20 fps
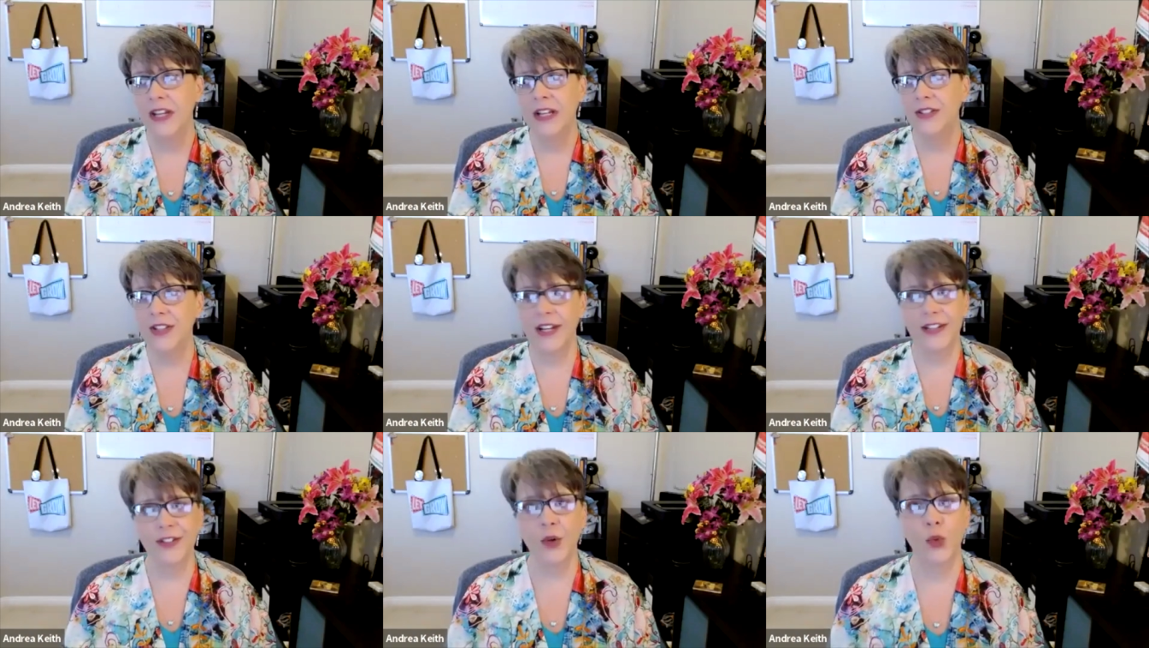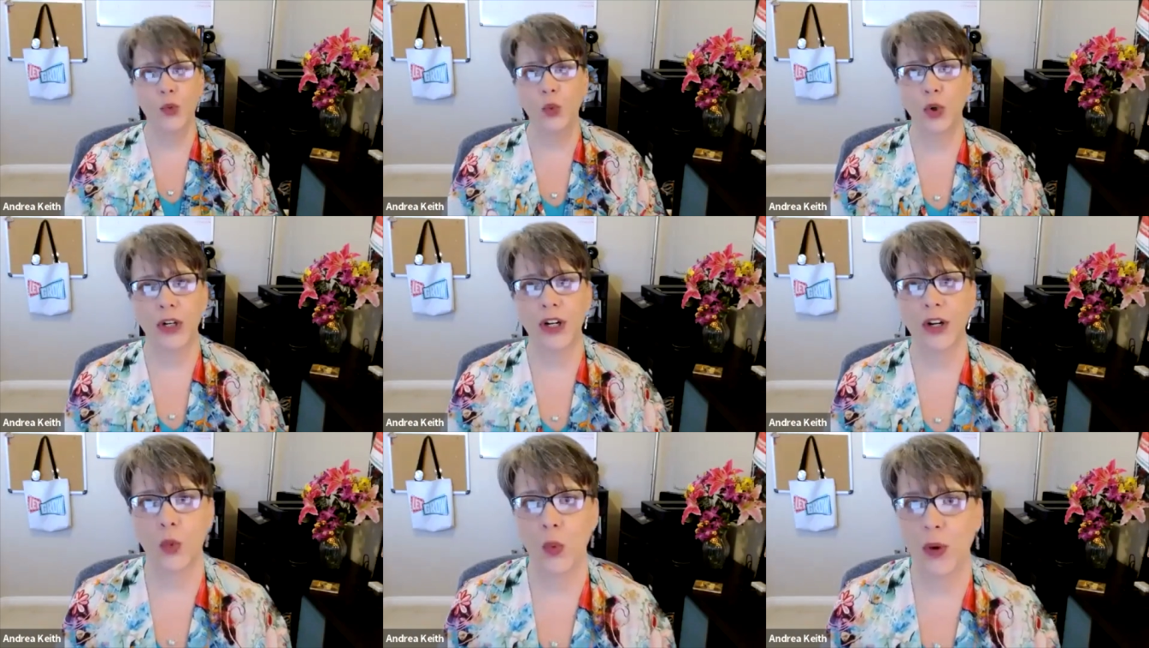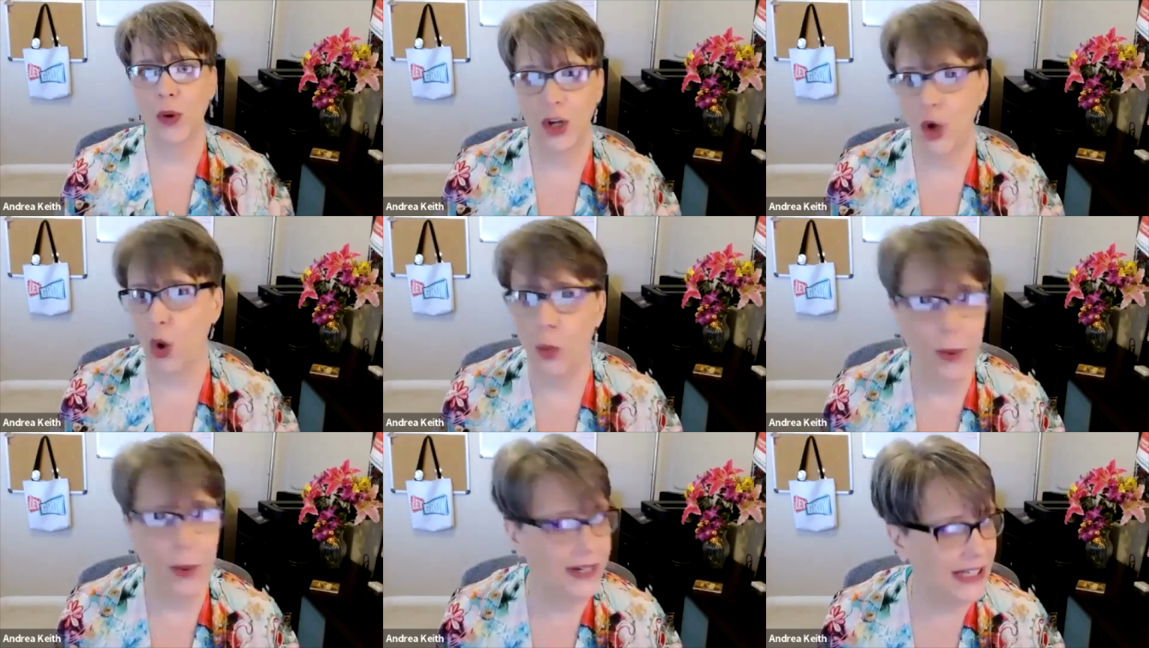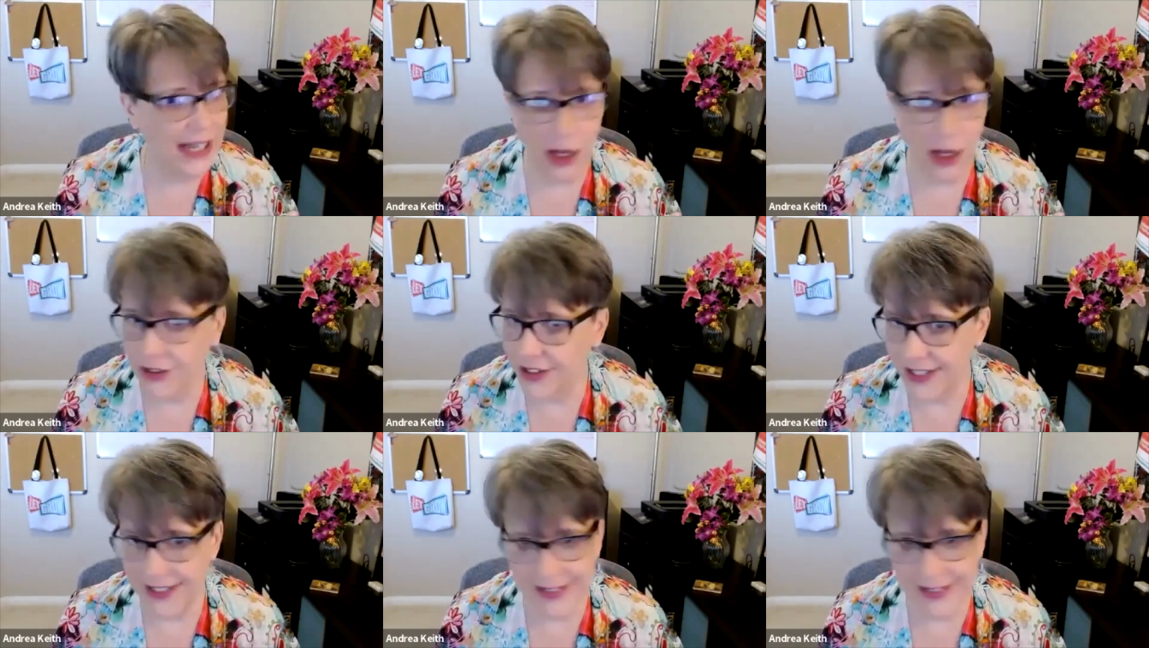doesn't work when nobody
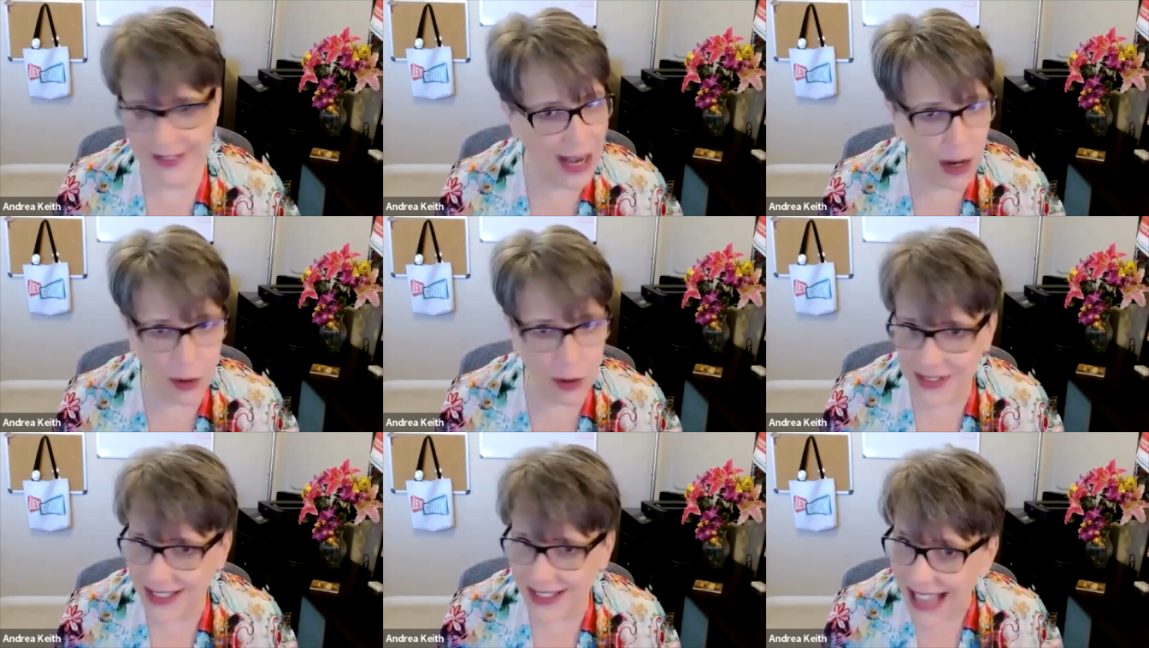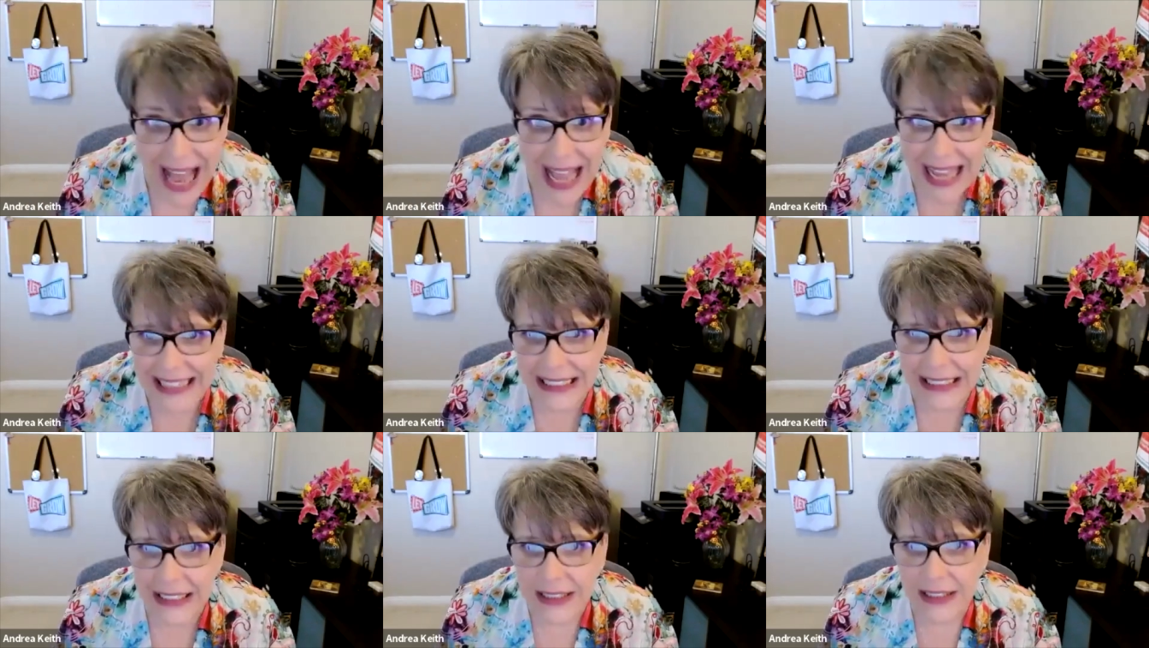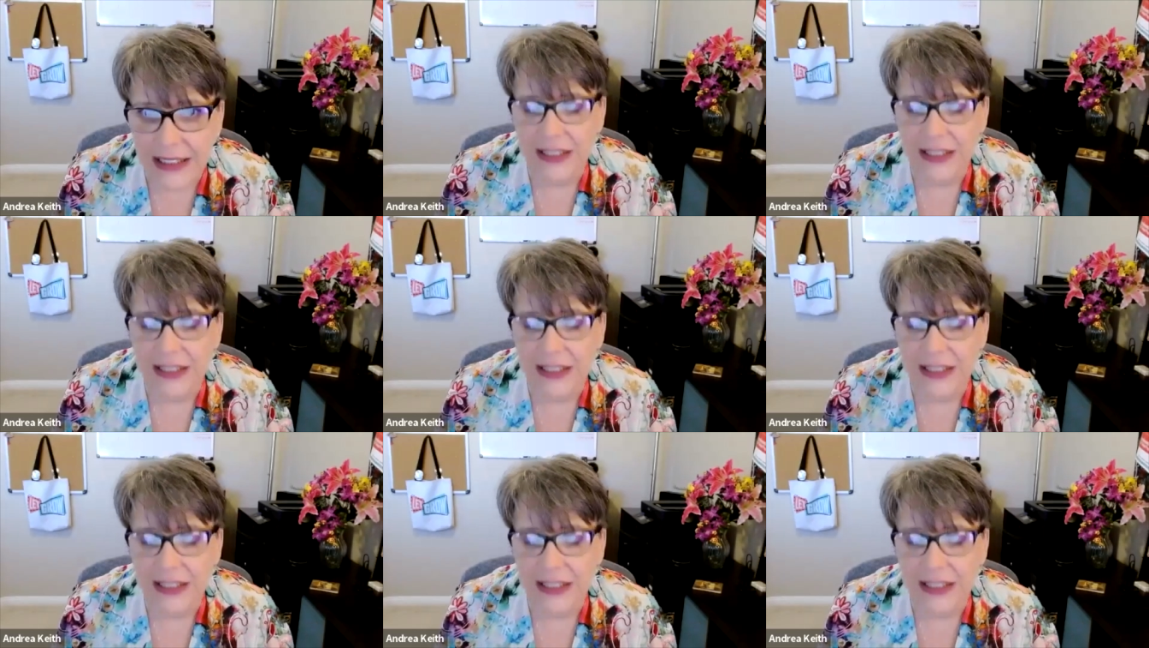else is outside.